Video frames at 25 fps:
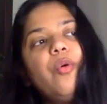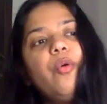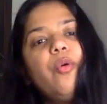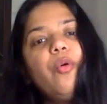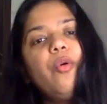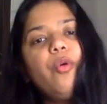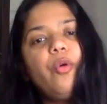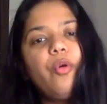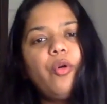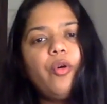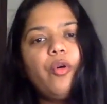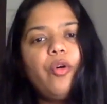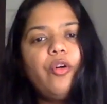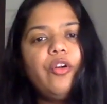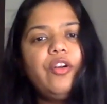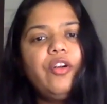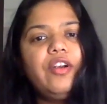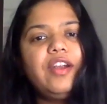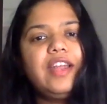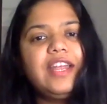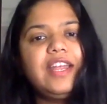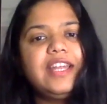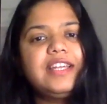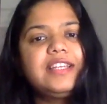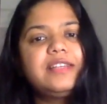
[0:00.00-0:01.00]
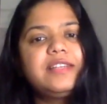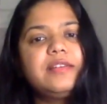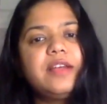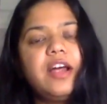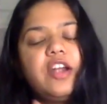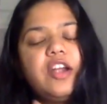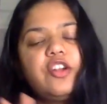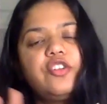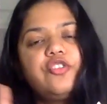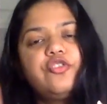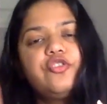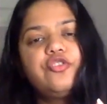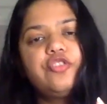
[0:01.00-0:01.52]
or it
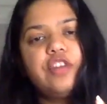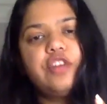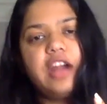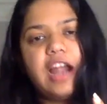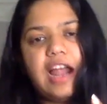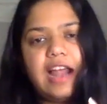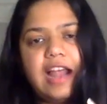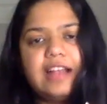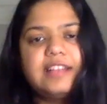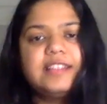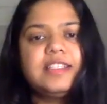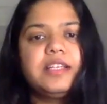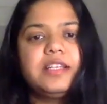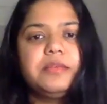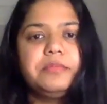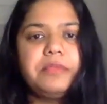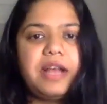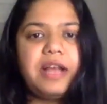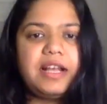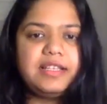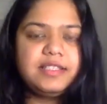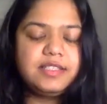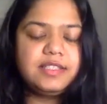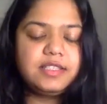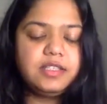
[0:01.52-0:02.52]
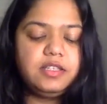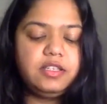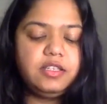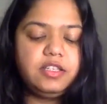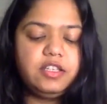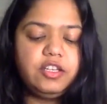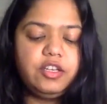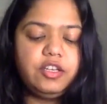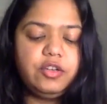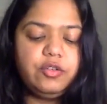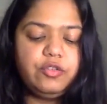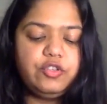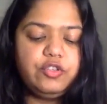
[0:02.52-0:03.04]
attracts a masculine
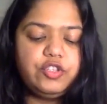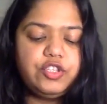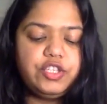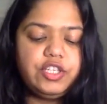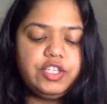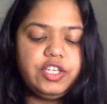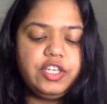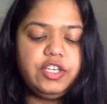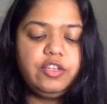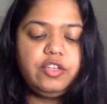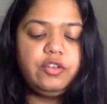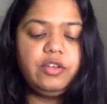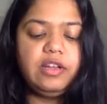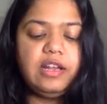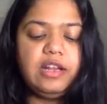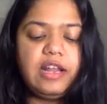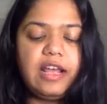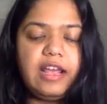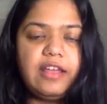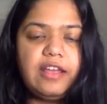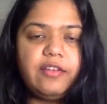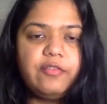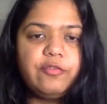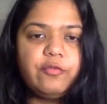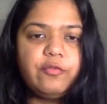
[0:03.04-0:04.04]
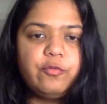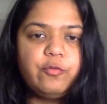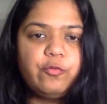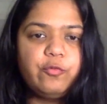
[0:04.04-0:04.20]
energy in your life